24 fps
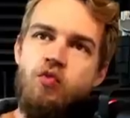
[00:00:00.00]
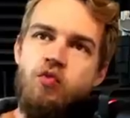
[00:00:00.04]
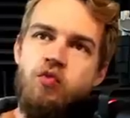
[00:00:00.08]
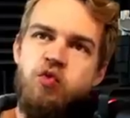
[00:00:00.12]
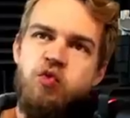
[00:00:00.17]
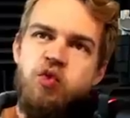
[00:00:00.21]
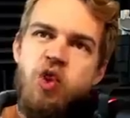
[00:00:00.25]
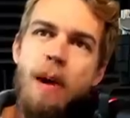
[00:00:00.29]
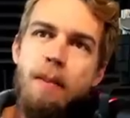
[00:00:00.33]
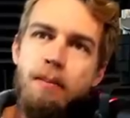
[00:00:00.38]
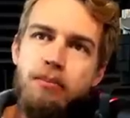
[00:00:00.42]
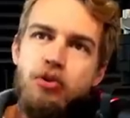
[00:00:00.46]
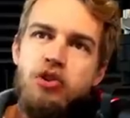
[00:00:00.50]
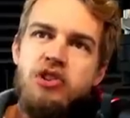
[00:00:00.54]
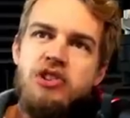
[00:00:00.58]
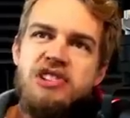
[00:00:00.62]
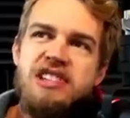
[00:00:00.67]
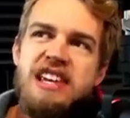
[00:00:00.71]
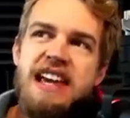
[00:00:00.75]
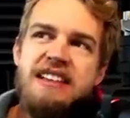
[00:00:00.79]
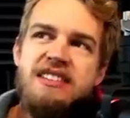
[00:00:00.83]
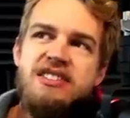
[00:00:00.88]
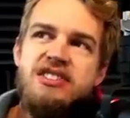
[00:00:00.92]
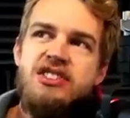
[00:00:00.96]

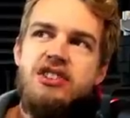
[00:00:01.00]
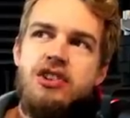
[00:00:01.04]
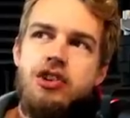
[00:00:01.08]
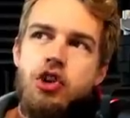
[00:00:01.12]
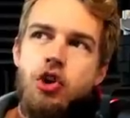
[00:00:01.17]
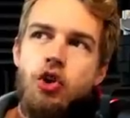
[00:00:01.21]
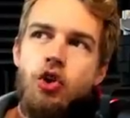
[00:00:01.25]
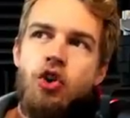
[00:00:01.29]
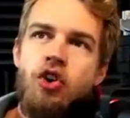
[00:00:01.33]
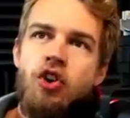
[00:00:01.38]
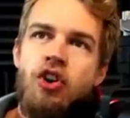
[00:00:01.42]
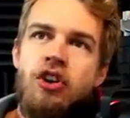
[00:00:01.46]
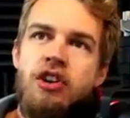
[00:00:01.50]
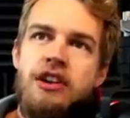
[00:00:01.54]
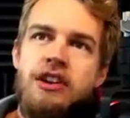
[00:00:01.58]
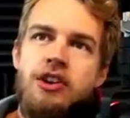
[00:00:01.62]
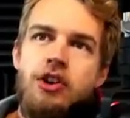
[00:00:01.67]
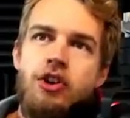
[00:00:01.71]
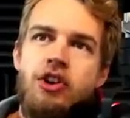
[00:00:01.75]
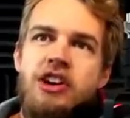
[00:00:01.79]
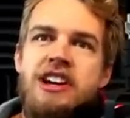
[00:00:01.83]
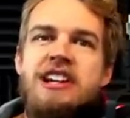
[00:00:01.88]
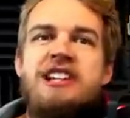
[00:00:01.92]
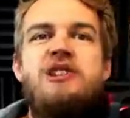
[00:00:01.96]
represents your
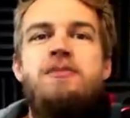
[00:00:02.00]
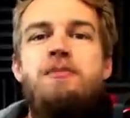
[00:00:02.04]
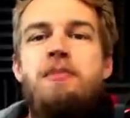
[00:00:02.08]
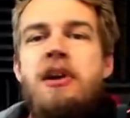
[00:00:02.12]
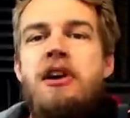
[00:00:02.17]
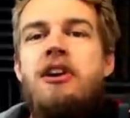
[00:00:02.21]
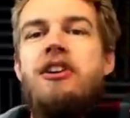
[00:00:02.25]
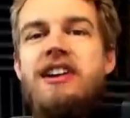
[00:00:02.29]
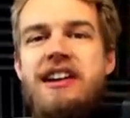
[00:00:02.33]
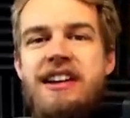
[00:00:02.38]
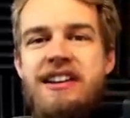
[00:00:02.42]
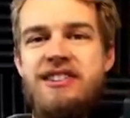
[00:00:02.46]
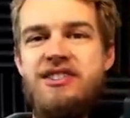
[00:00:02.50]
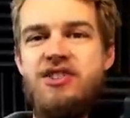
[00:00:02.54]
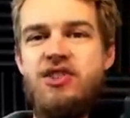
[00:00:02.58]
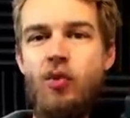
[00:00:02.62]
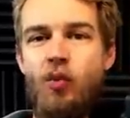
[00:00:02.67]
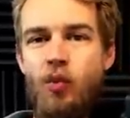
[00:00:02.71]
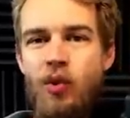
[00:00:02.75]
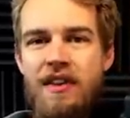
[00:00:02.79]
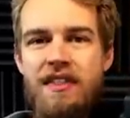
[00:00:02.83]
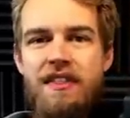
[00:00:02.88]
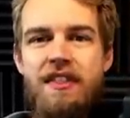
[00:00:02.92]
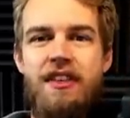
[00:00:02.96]
your experience
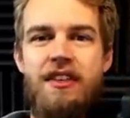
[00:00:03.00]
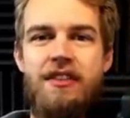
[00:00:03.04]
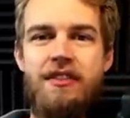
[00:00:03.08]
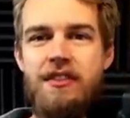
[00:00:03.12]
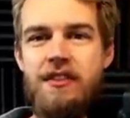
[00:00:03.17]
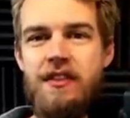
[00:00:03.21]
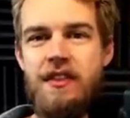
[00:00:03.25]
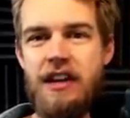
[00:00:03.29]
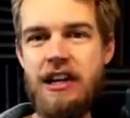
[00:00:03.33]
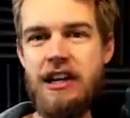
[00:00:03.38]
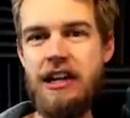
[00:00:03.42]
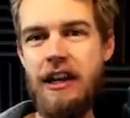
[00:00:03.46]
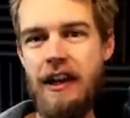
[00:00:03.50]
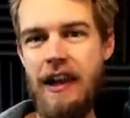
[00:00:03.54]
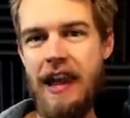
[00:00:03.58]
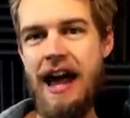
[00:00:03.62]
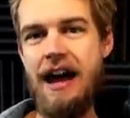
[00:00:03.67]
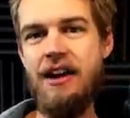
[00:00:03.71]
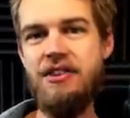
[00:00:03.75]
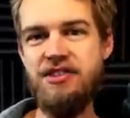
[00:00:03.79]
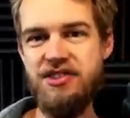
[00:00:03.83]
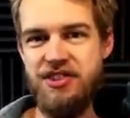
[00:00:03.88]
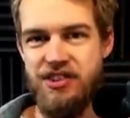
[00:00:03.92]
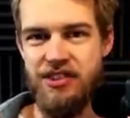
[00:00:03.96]
with the
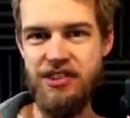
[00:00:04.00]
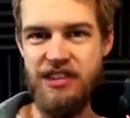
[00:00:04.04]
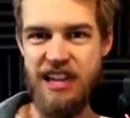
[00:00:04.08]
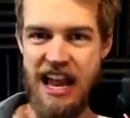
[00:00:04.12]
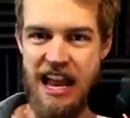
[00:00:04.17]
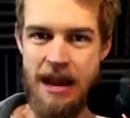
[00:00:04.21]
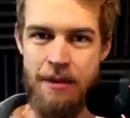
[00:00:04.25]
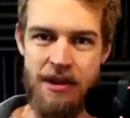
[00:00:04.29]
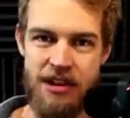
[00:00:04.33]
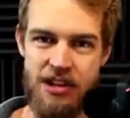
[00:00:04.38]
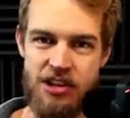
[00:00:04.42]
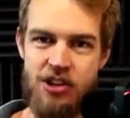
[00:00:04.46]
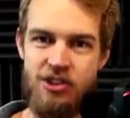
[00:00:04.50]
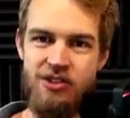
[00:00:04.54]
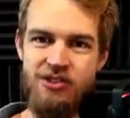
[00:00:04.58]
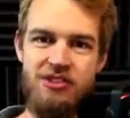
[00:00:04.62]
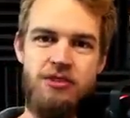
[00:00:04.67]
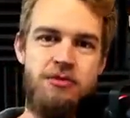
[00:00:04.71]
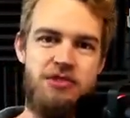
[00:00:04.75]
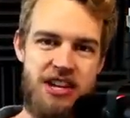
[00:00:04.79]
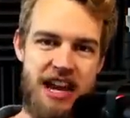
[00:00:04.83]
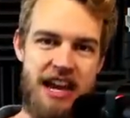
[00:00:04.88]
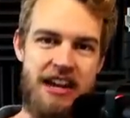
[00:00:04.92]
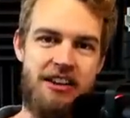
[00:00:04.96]
Klaus Gaming
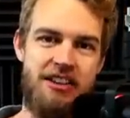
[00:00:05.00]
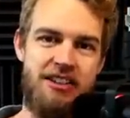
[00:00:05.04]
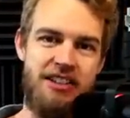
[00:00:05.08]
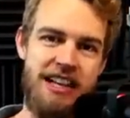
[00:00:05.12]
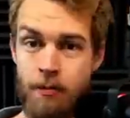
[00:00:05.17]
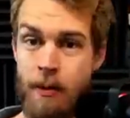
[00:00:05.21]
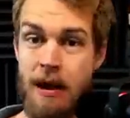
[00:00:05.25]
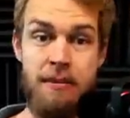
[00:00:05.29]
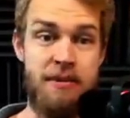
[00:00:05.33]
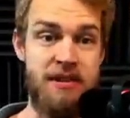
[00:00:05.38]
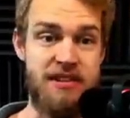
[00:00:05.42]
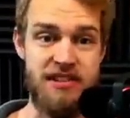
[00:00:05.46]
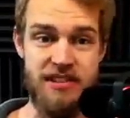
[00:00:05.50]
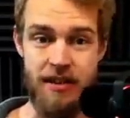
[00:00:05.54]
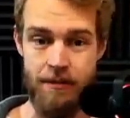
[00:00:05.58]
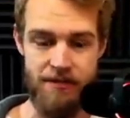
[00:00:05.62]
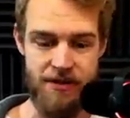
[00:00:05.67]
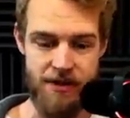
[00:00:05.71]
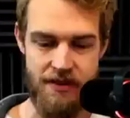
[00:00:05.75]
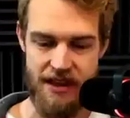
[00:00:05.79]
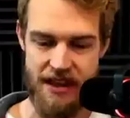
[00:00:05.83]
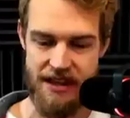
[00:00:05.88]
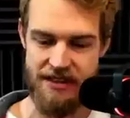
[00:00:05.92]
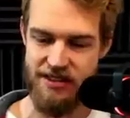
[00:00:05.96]
YouTube channel. Maybe
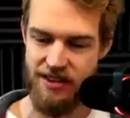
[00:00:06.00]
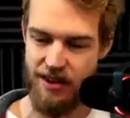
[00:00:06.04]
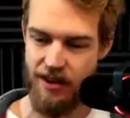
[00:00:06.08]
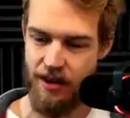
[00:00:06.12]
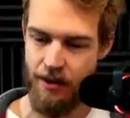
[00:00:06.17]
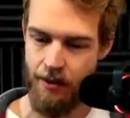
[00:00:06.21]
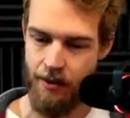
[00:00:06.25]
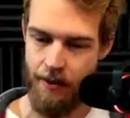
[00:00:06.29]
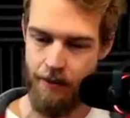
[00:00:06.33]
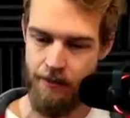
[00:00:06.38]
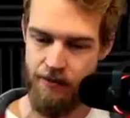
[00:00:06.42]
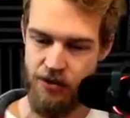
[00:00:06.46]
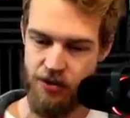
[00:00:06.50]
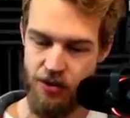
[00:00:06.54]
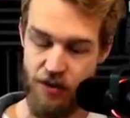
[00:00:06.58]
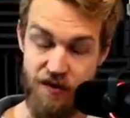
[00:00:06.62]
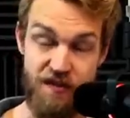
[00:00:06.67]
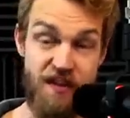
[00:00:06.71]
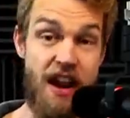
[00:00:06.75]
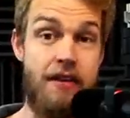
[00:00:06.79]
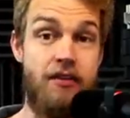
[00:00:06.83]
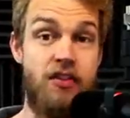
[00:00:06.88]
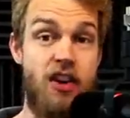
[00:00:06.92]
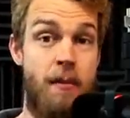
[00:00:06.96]
something that's a, a, your
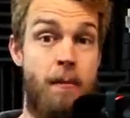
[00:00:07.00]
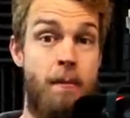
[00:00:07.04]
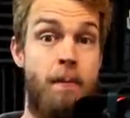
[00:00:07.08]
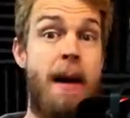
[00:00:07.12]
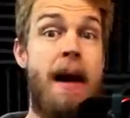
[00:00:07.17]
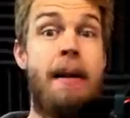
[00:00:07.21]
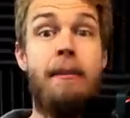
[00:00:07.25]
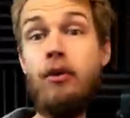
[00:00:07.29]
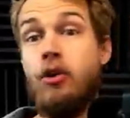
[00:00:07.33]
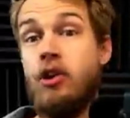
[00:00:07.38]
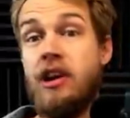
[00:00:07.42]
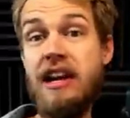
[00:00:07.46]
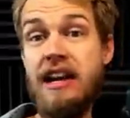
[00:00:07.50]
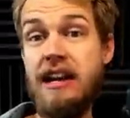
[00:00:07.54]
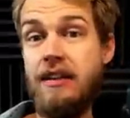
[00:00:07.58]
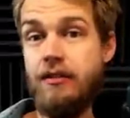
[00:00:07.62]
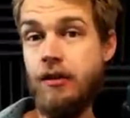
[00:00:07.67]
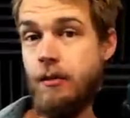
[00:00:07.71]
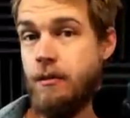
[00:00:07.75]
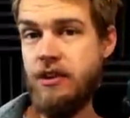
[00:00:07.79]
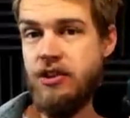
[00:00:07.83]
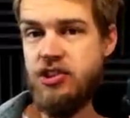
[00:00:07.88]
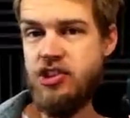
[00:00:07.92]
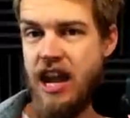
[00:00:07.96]
favorite memory
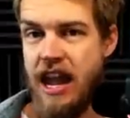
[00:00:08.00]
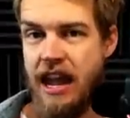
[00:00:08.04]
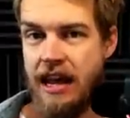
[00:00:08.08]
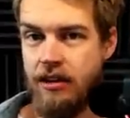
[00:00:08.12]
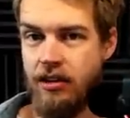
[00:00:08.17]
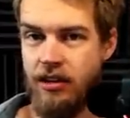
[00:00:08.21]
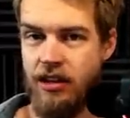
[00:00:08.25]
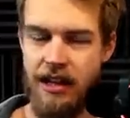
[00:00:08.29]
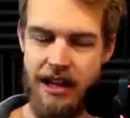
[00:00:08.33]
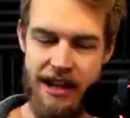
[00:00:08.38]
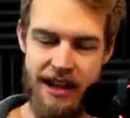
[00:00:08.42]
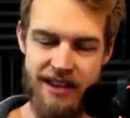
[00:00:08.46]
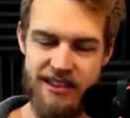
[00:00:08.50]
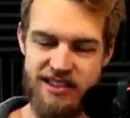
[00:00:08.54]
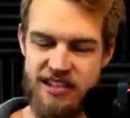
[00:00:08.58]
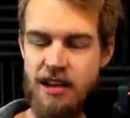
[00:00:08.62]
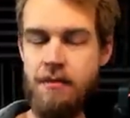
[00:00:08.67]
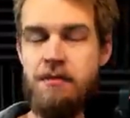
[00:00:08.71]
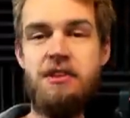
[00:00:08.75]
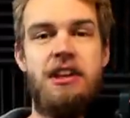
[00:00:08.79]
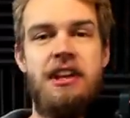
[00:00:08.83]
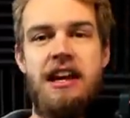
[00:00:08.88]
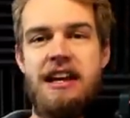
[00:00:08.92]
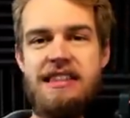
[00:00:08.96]
from the channel,
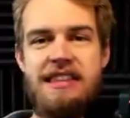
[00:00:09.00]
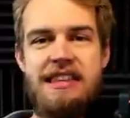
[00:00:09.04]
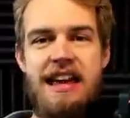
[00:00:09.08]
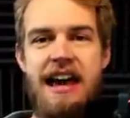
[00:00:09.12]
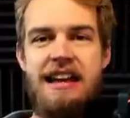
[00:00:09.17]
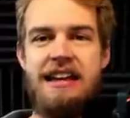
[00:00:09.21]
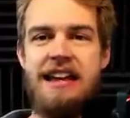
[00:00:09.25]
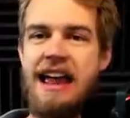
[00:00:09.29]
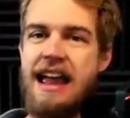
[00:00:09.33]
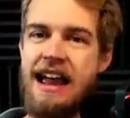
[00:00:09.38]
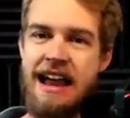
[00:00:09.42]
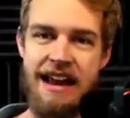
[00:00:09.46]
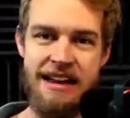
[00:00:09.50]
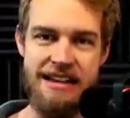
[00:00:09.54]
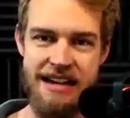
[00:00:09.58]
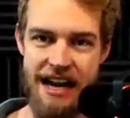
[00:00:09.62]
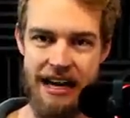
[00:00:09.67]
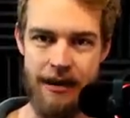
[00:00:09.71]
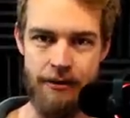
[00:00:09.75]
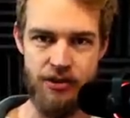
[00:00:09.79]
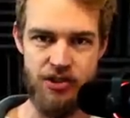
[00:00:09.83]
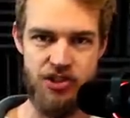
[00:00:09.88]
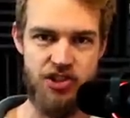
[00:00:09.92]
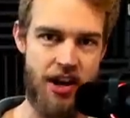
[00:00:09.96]
something like that. And
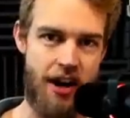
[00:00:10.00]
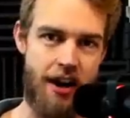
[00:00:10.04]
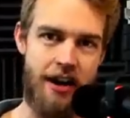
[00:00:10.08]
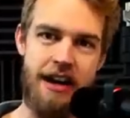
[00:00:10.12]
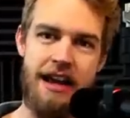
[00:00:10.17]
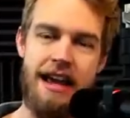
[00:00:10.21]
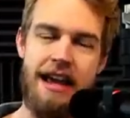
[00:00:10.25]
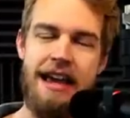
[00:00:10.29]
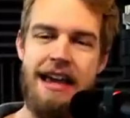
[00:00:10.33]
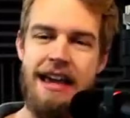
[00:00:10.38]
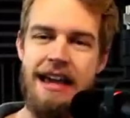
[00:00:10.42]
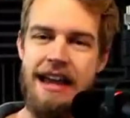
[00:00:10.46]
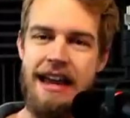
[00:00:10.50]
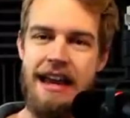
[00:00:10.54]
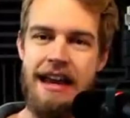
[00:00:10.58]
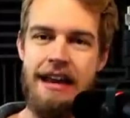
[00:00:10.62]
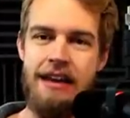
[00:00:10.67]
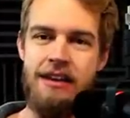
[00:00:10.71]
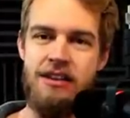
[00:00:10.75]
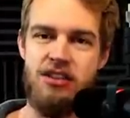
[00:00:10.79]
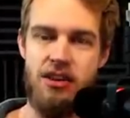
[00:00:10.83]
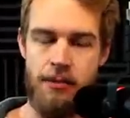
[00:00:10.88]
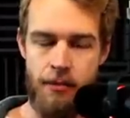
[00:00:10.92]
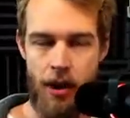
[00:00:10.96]
I will share it
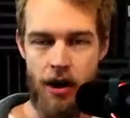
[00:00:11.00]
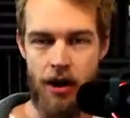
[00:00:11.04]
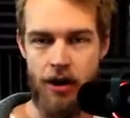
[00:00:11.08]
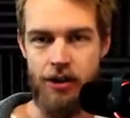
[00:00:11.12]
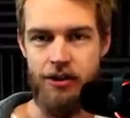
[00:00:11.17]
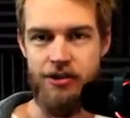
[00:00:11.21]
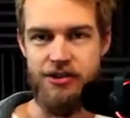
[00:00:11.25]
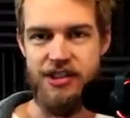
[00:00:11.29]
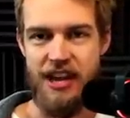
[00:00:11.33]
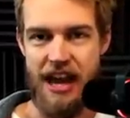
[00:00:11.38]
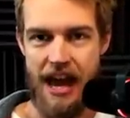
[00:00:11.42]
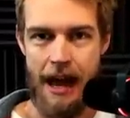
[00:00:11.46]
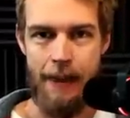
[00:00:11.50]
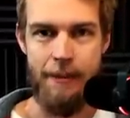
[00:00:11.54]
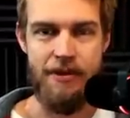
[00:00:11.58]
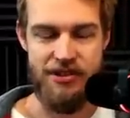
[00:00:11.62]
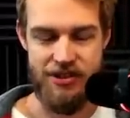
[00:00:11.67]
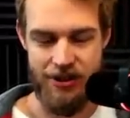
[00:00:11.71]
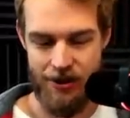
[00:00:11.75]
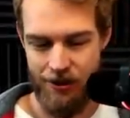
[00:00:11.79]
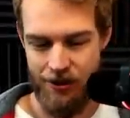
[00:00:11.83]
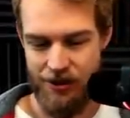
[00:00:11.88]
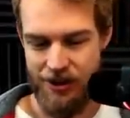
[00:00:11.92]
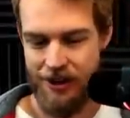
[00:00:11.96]
in tomorrow's
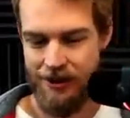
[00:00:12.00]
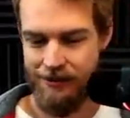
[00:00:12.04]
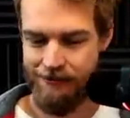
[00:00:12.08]
episode.